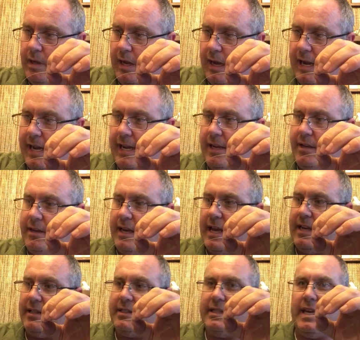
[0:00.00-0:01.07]
I
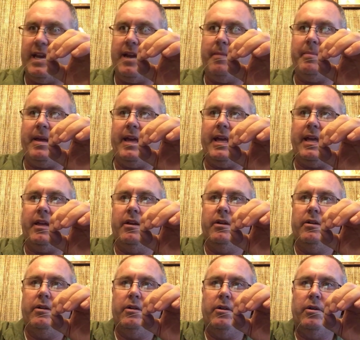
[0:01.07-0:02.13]
kind of set up a
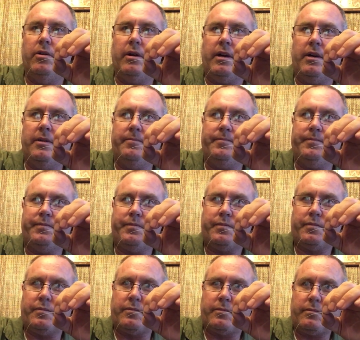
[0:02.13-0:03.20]
hook
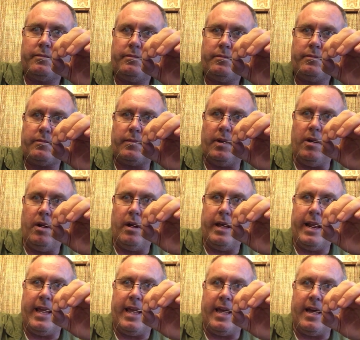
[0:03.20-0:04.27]

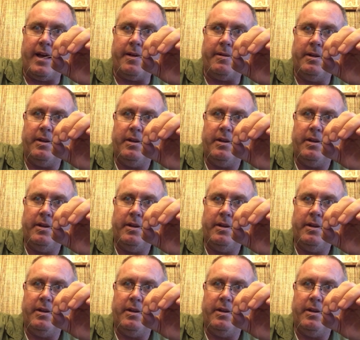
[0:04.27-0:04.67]
on a